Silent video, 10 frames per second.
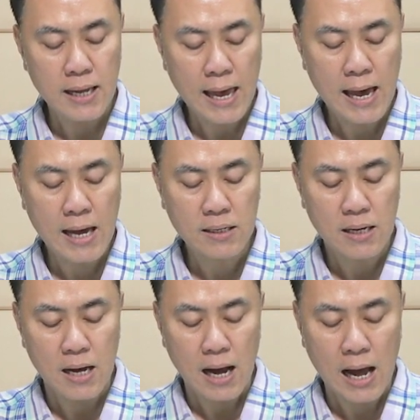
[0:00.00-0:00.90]
and
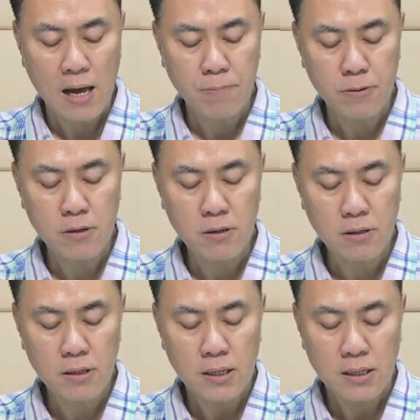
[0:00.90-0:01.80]

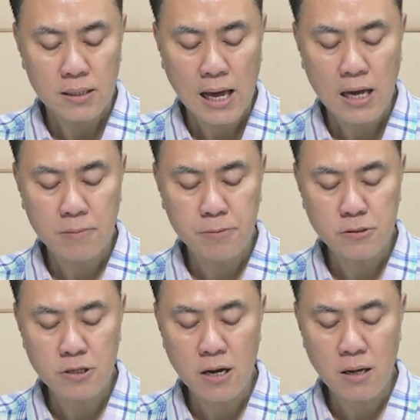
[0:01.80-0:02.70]

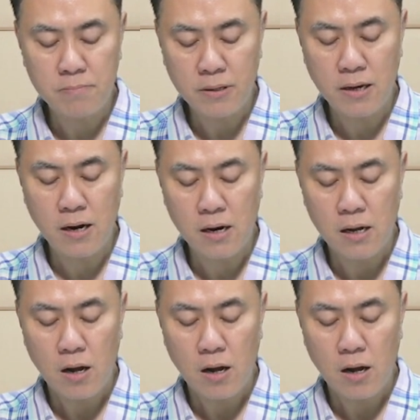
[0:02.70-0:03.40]
hyperlipidemia